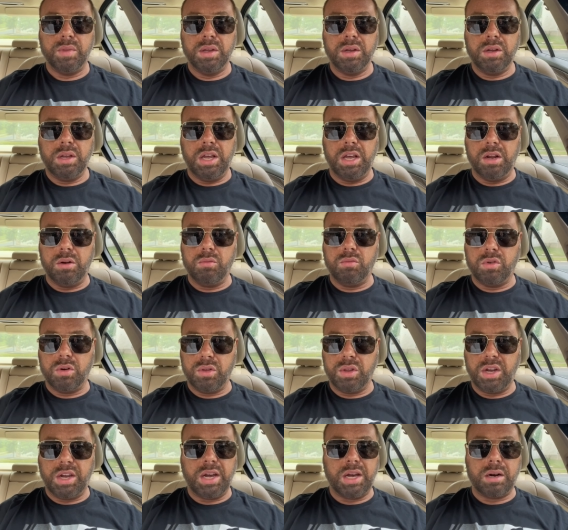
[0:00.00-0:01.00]
and we're the
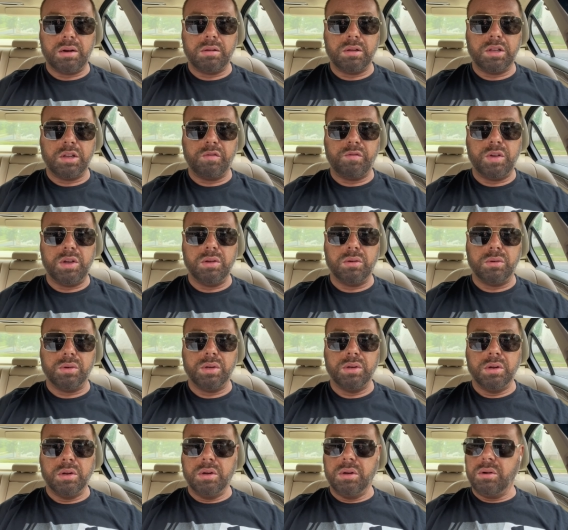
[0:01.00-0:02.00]
cattle of the field
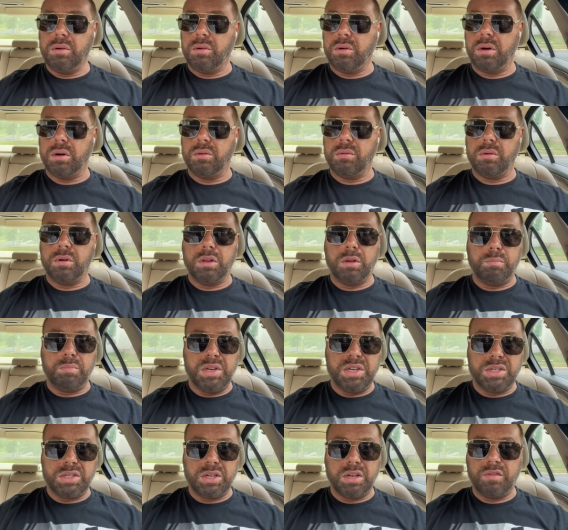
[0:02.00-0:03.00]
or, or the
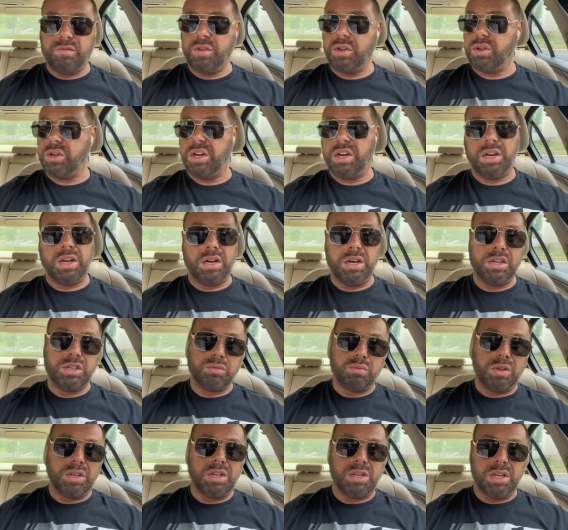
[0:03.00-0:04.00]
beast of the field. And, and it's
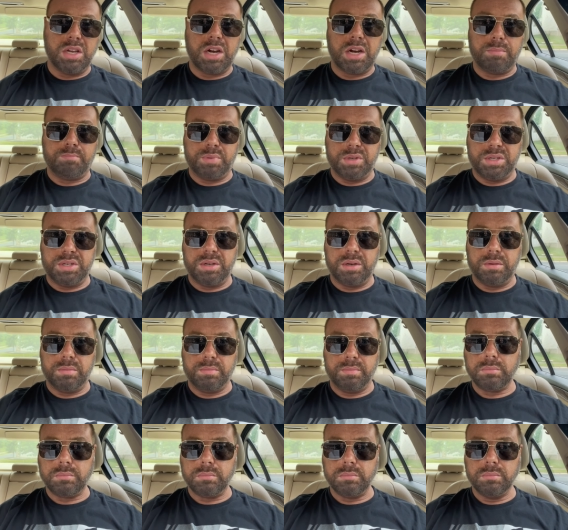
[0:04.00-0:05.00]
really the opposite,
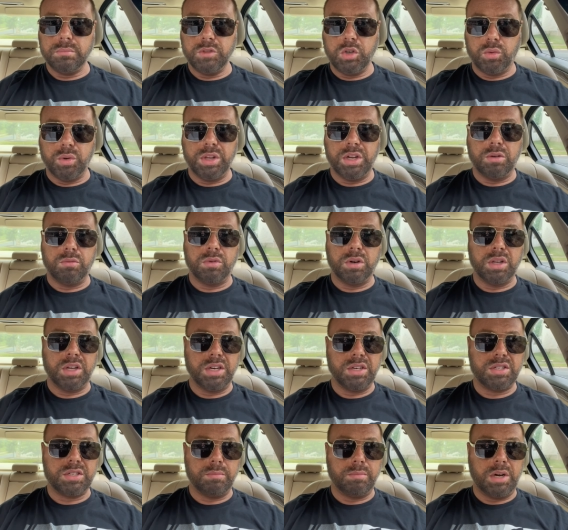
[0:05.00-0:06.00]
or that we're like
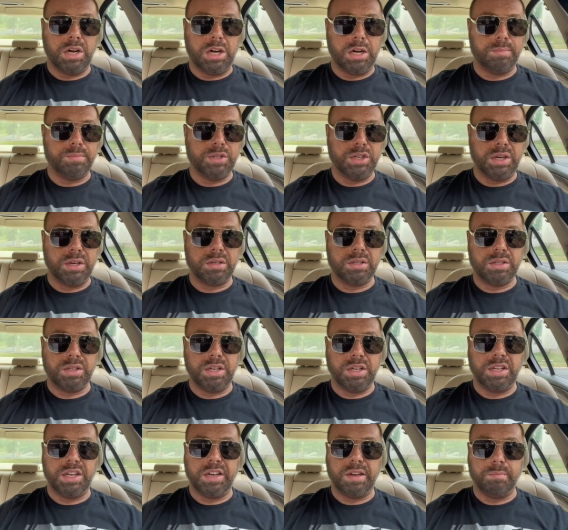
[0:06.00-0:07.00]
some object
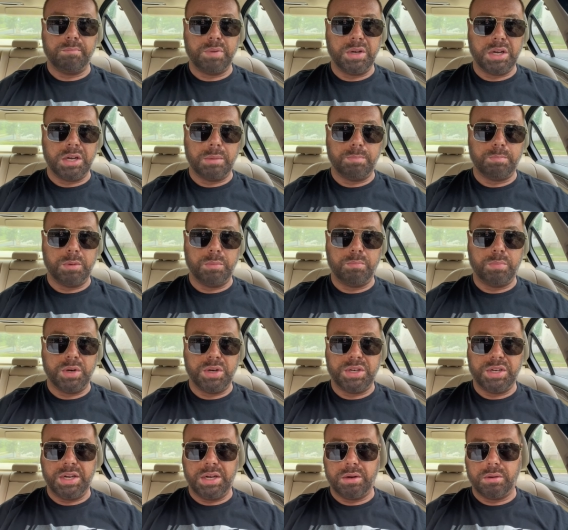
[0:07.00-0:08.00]
that they can pick up and put
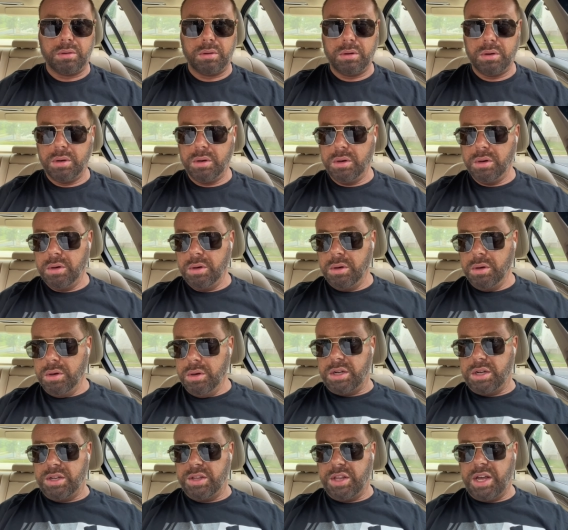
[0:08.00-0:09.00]
down.
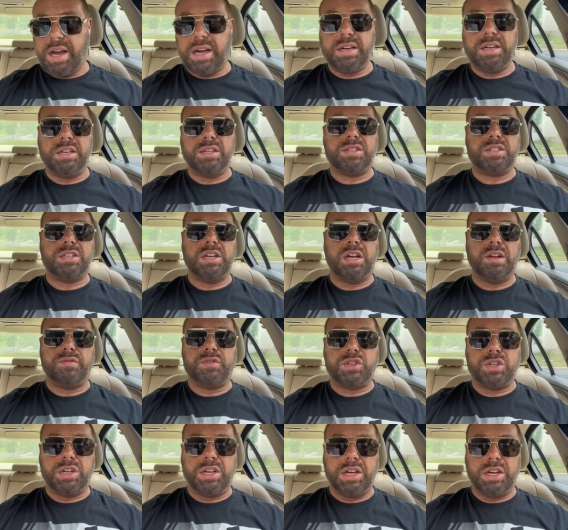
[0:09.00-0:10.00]
Uh, that in itself
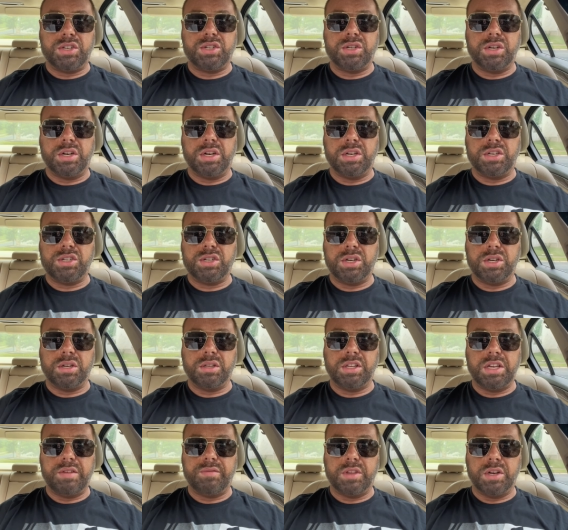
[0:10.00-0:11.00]
should get you to, to
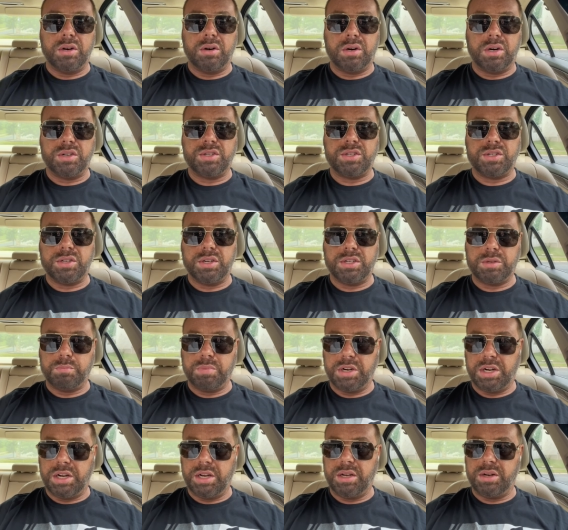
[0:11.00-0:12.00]
leave the narcissist,
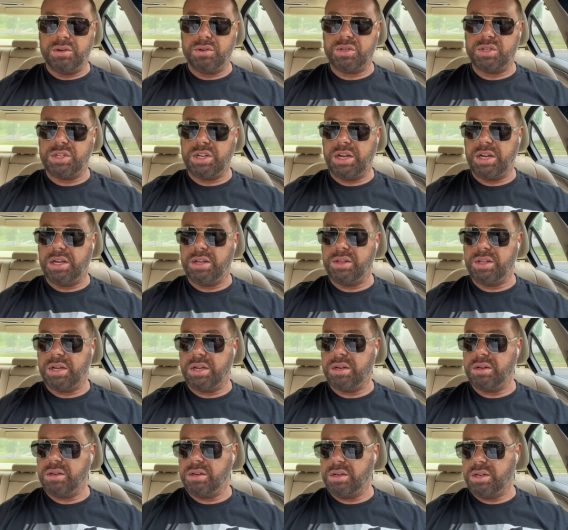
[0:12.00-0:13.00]
but I understand
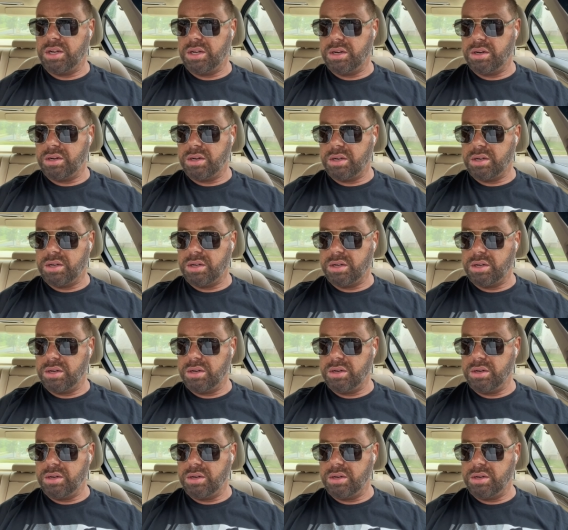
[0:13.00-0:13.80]
that, that, uh,